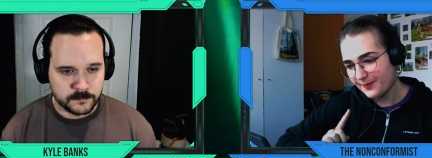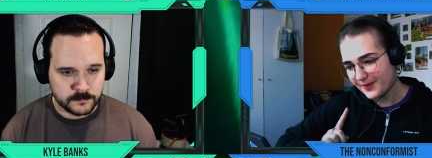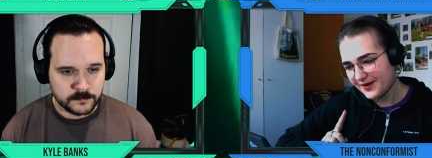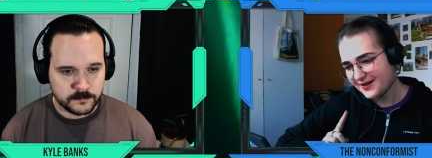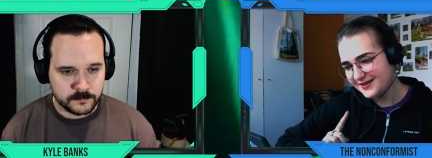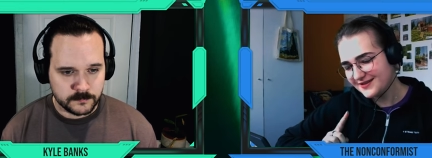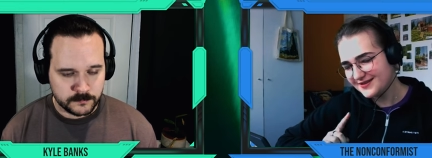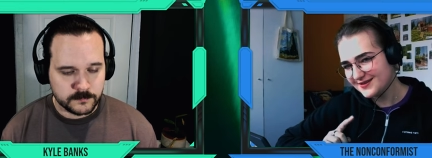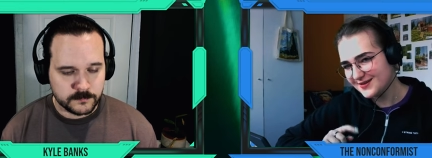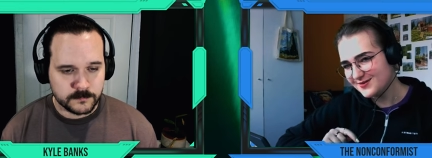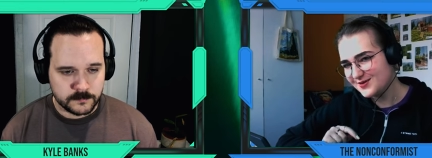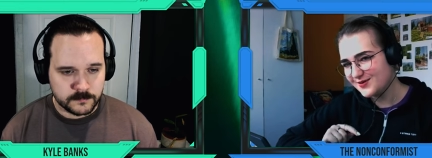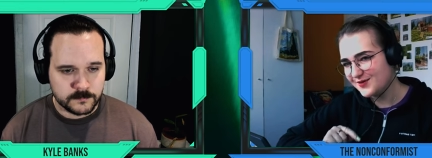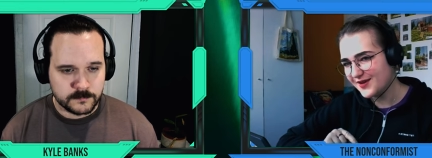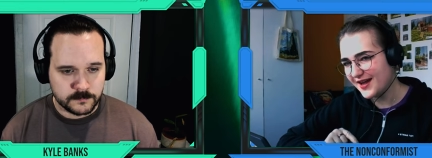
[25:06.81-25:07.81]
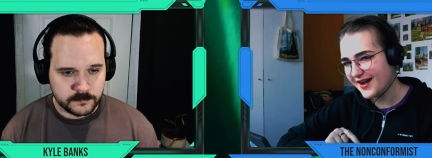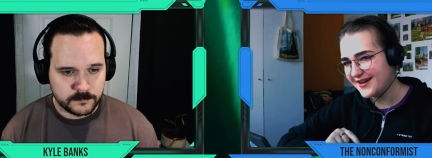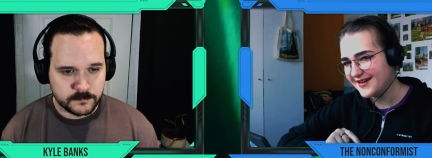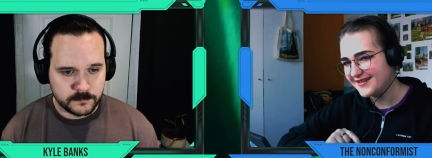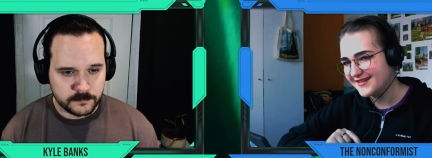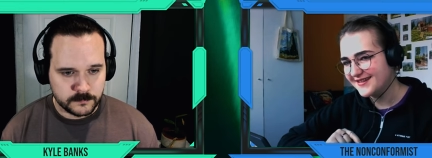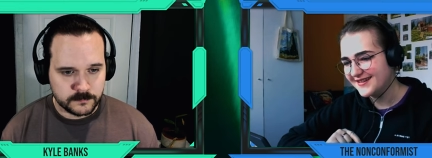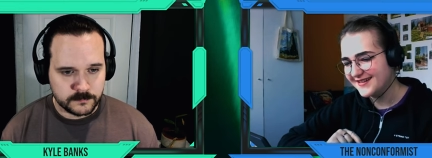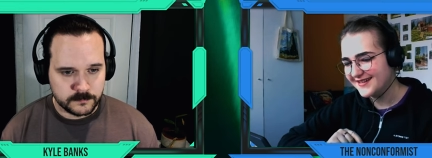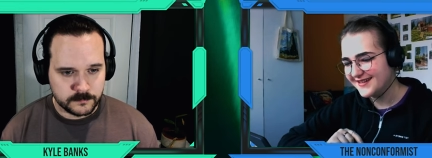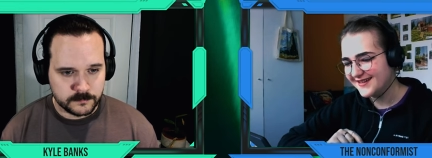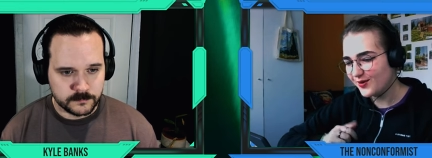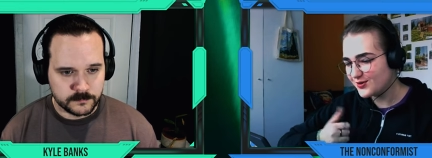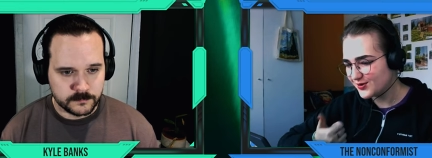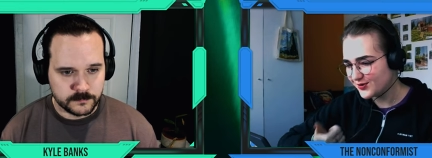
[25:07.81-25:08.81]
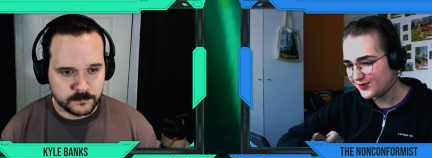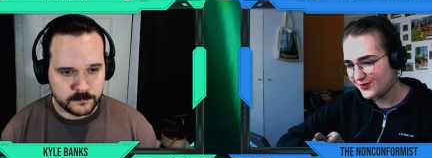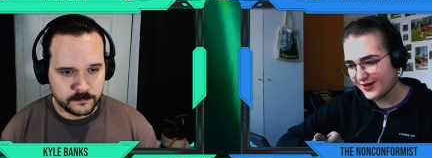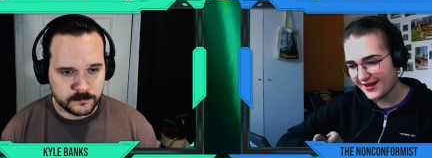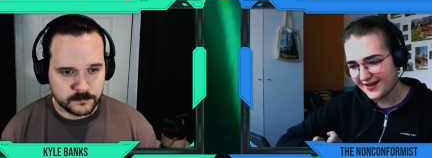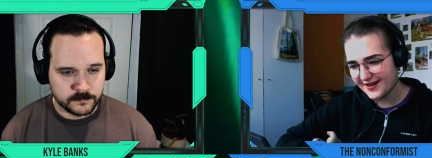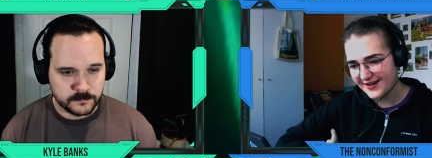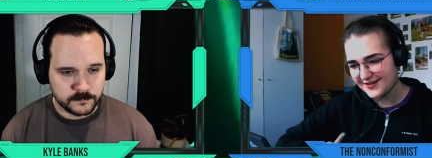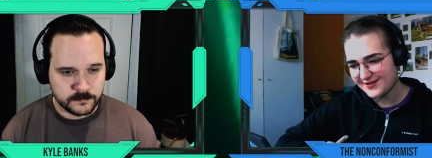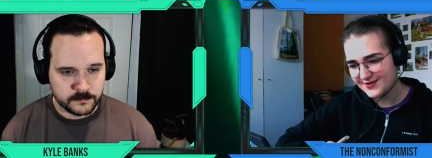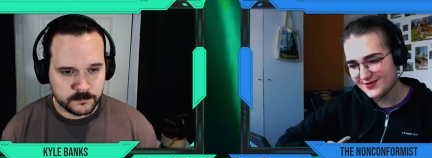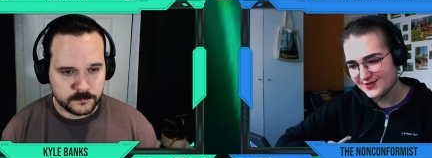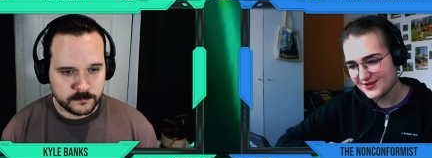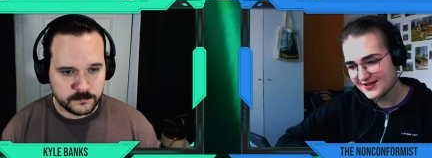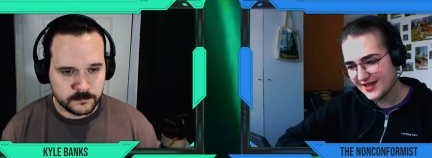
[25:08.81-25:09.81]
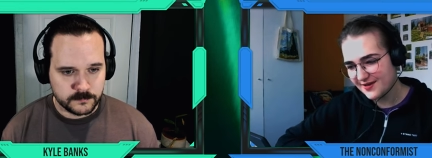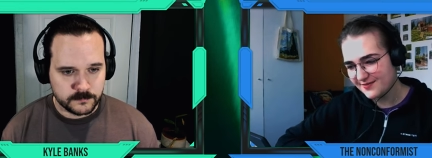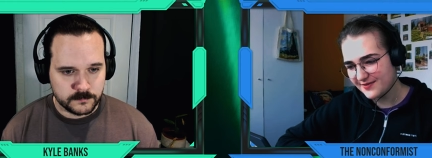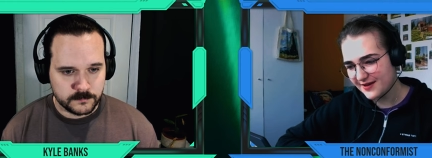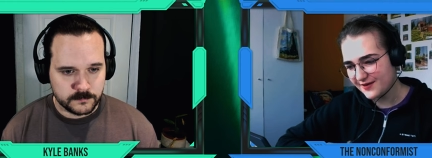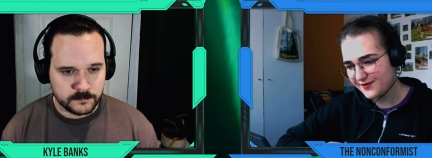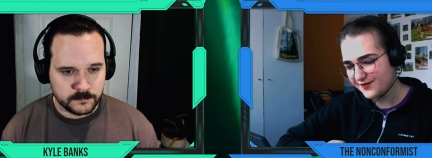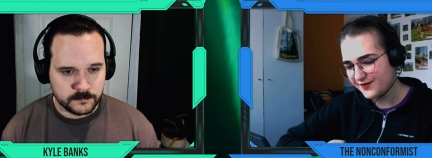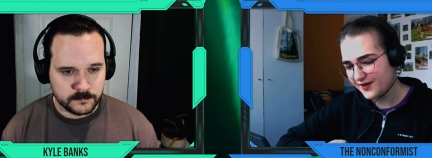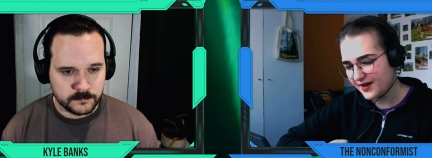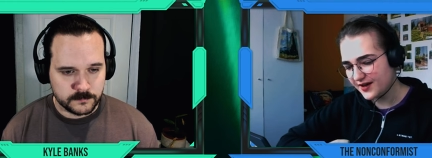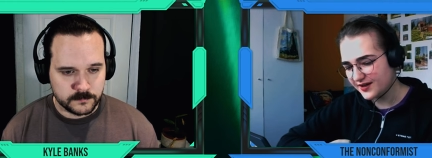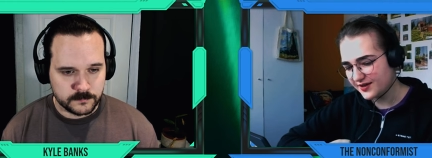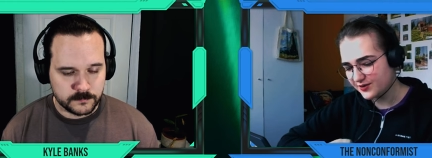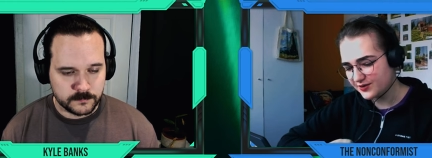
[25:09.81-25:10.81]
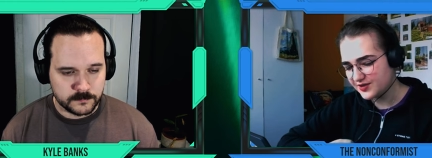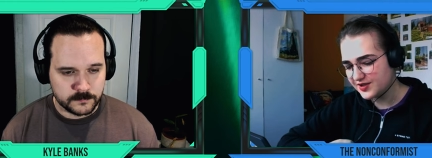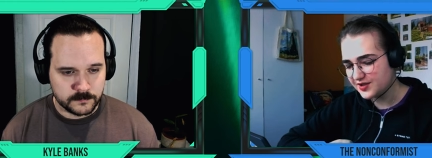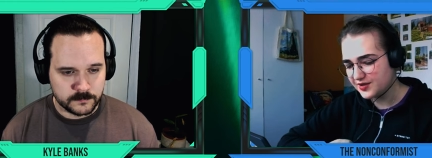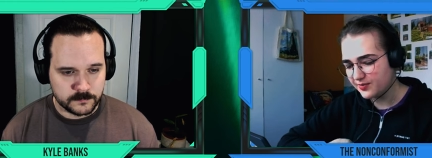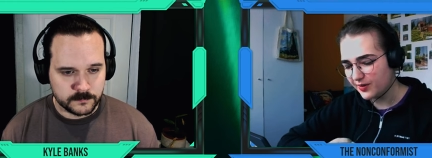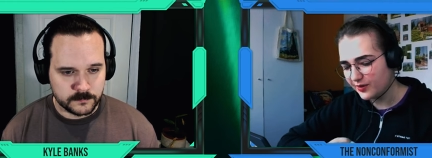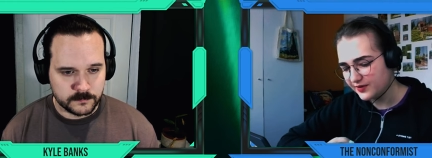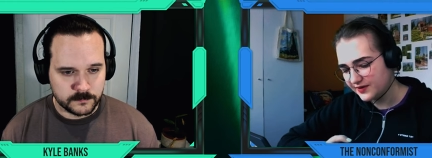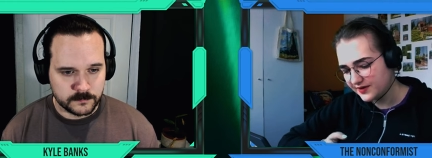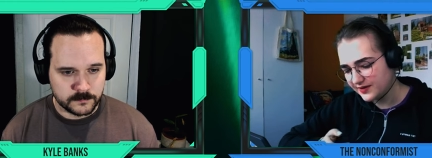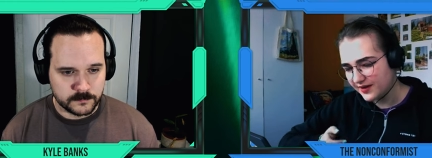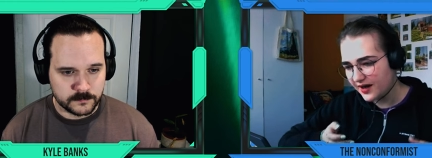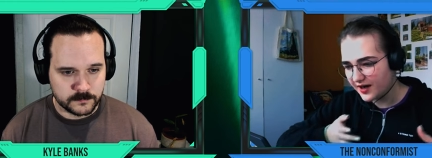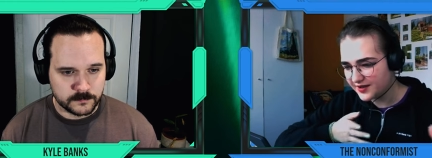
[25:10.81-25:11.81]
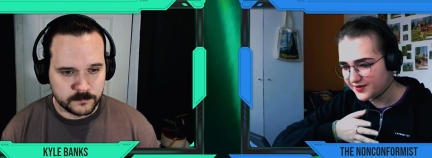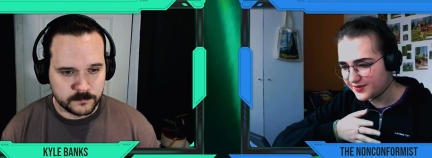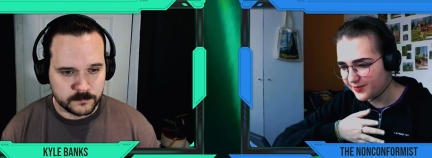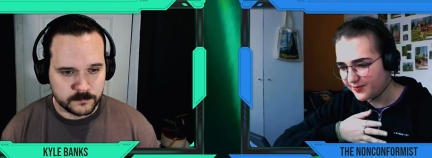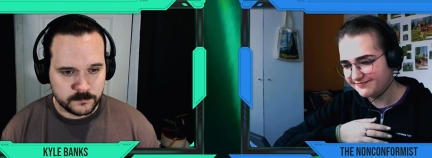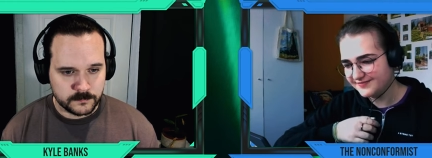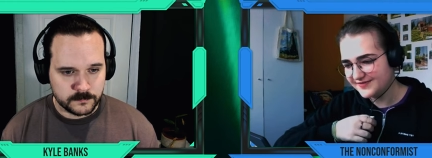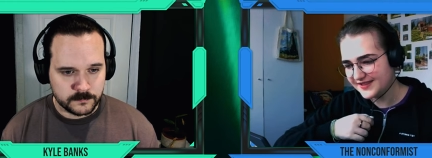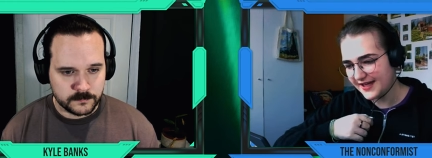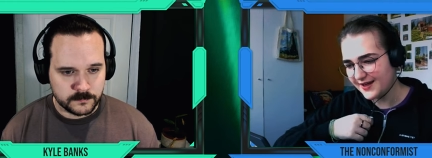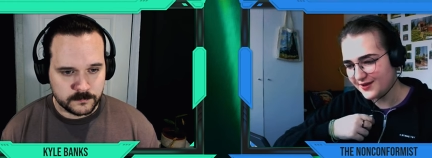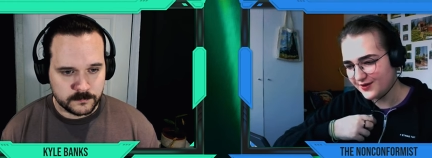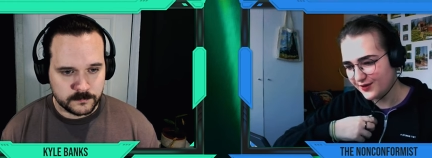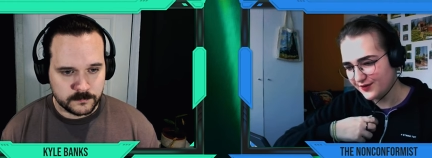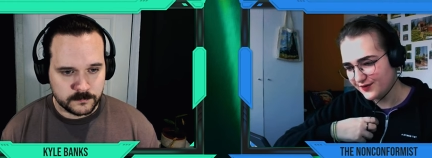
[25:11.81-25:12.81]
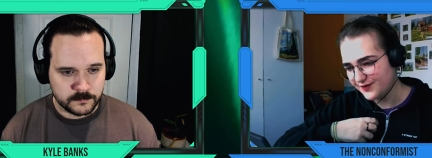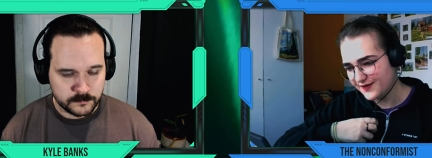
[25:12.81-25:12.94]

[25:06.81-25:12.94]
Speaker 1: But in terms of AI, also software and business game that are concerned about the art side of